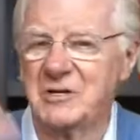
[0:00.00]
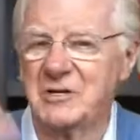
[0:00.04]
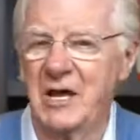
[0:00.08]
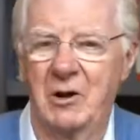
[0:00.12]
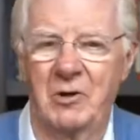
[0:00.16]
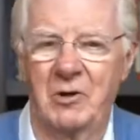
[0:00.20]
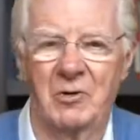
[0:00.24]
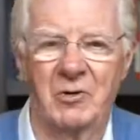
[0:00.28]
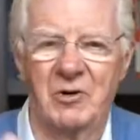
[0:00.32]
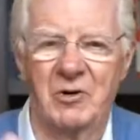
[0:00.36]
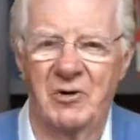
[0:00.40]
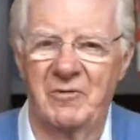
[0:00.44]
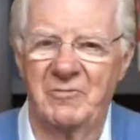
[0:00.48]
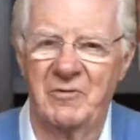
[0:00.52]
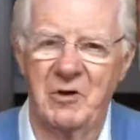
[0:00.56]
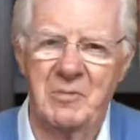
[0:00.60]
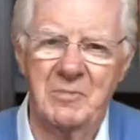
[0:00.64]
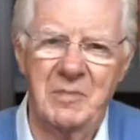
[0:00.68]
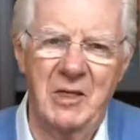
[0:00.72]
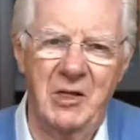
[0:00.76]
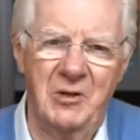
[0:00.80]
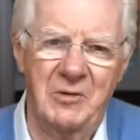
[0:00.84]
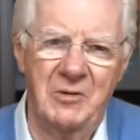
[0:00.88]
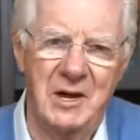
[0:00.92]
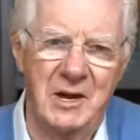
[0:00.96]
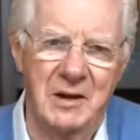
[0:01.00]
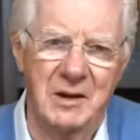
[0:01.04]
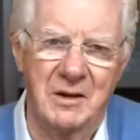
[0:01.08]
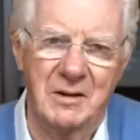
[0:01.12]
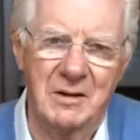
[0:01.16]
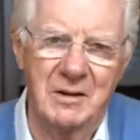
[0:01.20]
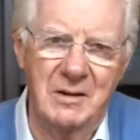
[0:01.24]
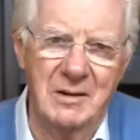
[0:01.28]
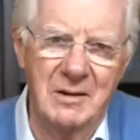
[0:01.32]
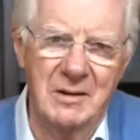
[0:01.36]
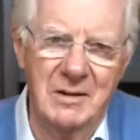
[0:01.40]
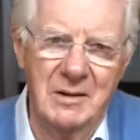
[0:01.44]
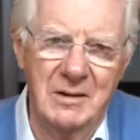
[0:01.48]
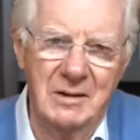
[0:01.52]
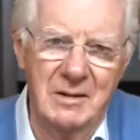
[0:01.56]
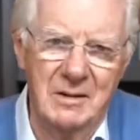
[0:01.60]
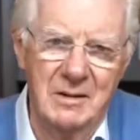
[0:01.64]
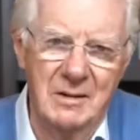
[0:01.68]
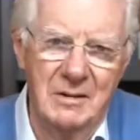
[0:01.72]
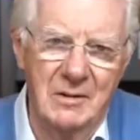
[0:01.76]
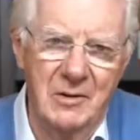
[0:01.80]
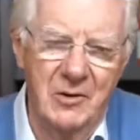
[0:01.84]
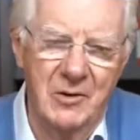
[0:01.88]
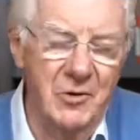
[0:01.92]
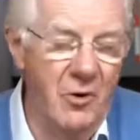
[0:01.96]
and I went over 1 million.
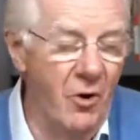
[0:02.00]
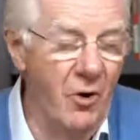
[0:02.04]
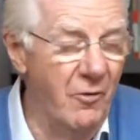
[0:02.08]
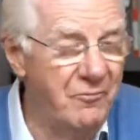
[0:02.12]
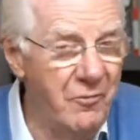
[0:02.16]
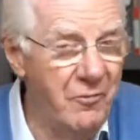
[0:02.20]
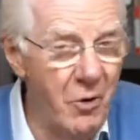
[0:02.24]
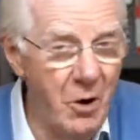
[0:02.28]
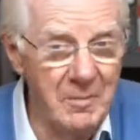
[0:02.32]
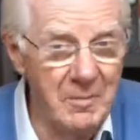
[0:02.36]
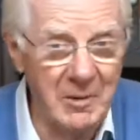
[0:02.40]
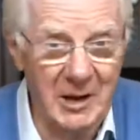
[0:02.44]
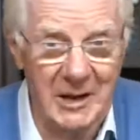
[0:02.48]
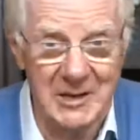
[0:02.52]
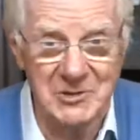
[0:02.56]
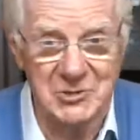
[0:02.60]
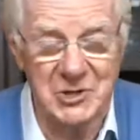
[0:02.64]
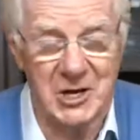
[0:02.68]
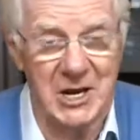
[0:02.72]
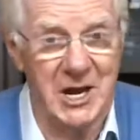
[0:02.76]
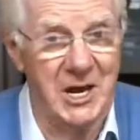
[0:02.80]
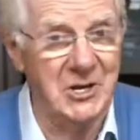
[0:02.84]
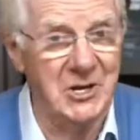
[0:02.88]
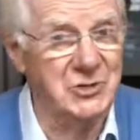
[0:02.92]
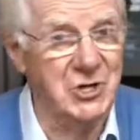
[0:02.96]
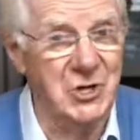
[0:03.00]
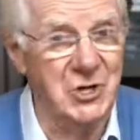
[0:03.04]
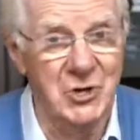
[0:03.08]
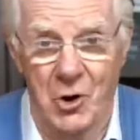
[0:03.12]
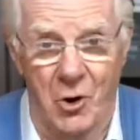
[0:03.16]
No formal education,